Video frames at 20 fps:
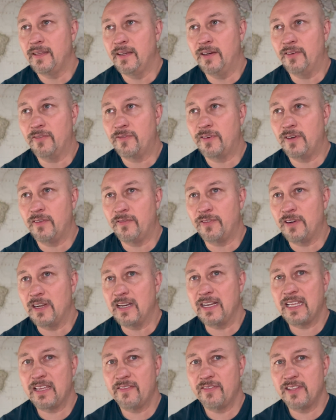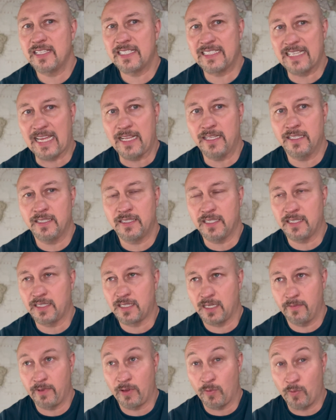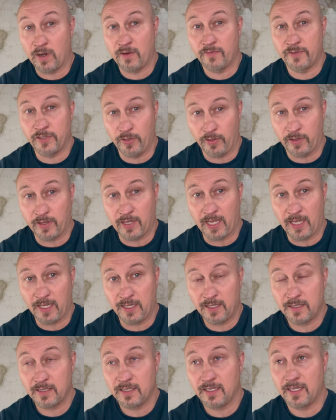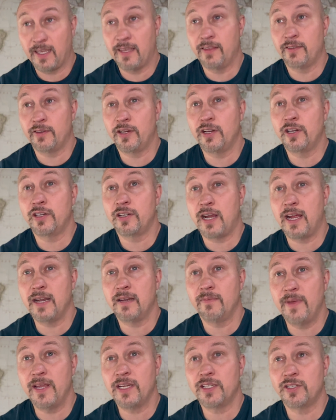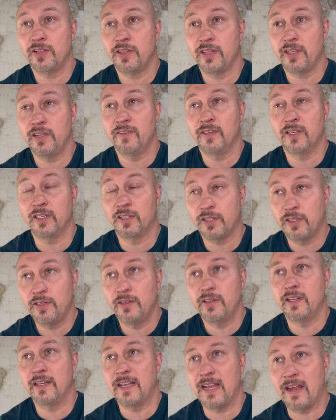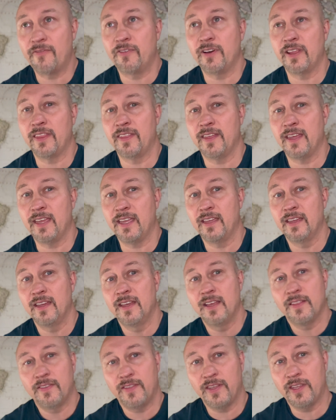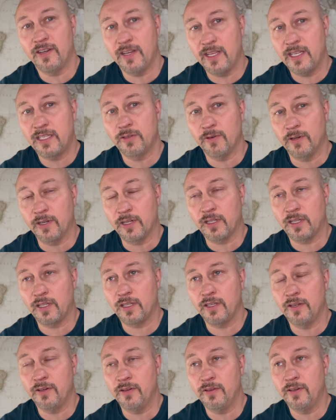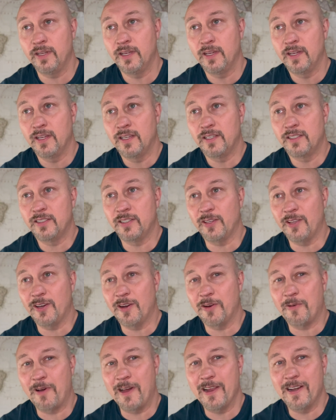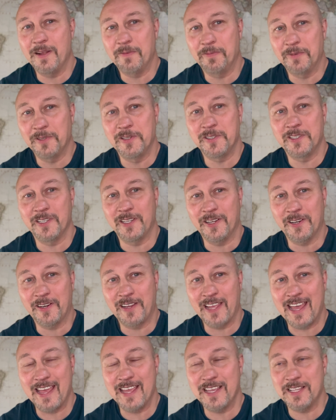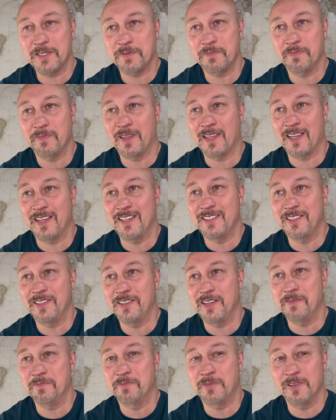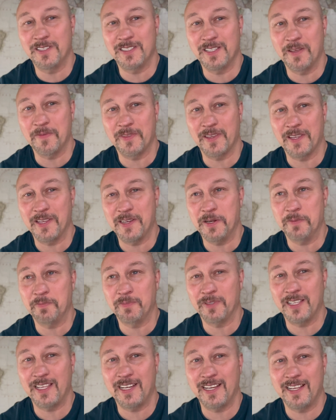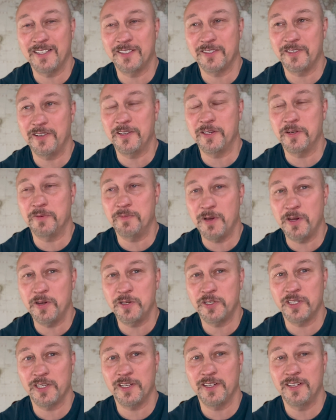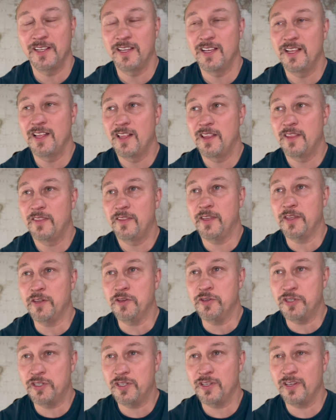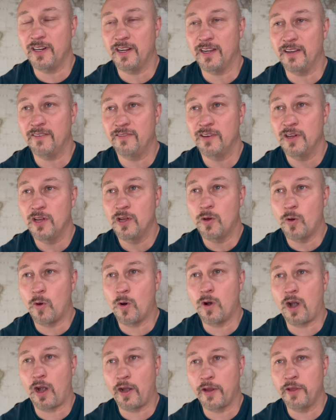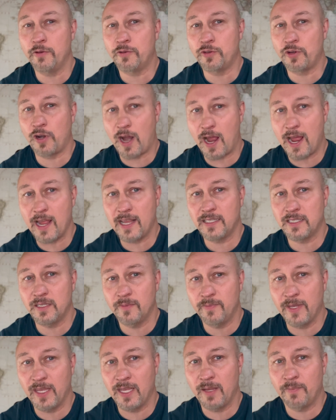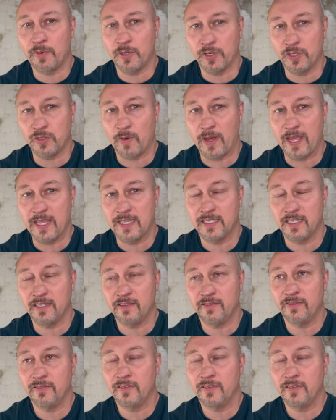For any given sentence, it's going to be one of two things. Either you're trying to make sure that you've included everything that you need to include so you don't wind up losing your case because you didn't put something in your pleadings or in your motion that you should have, or are you trying to be persuasive?